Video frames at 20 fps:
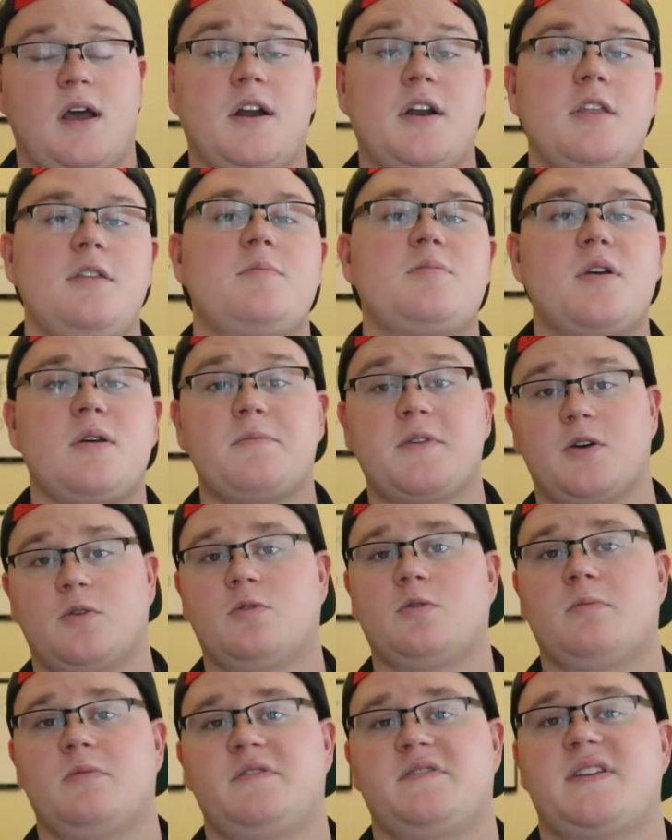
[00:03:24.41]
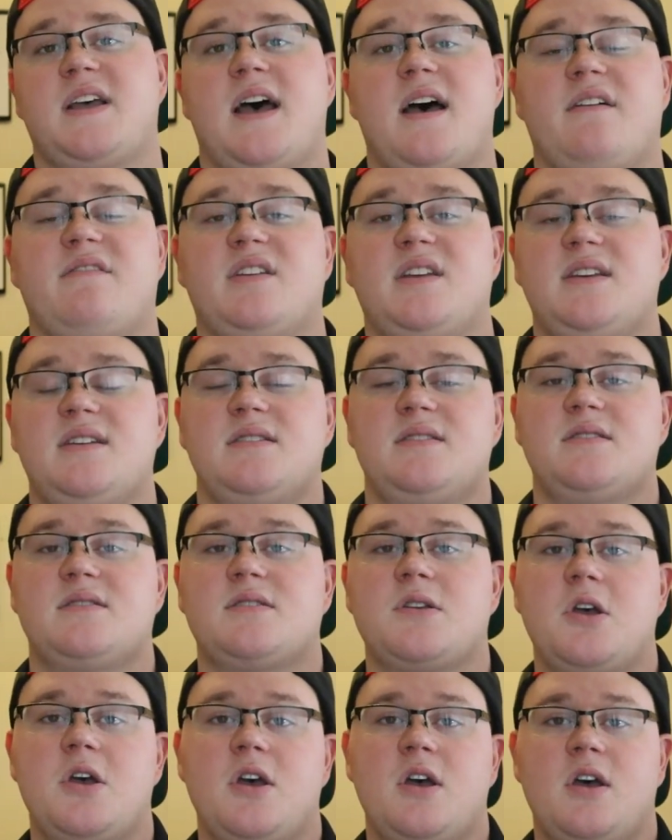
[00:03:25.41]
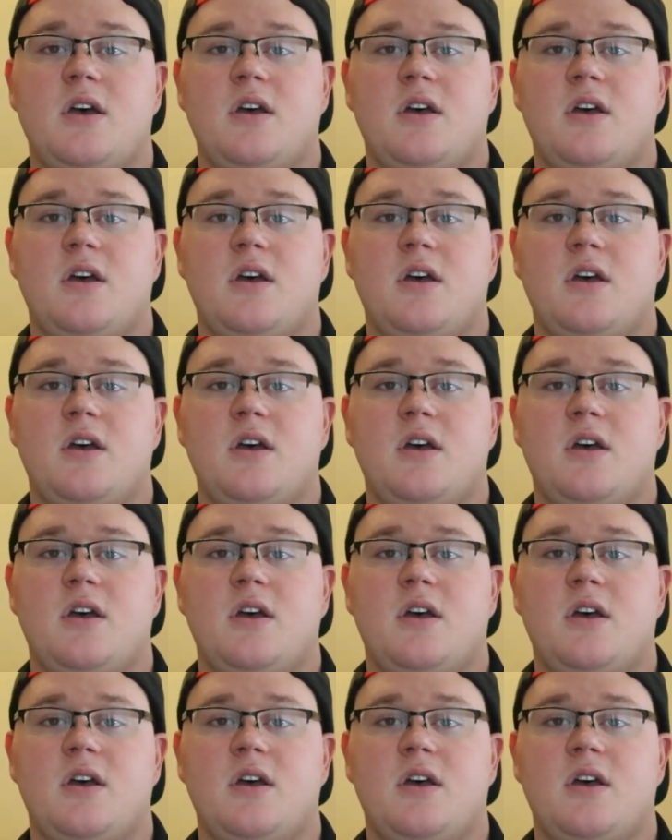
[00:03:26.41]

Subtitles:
Another problem that horror movies have is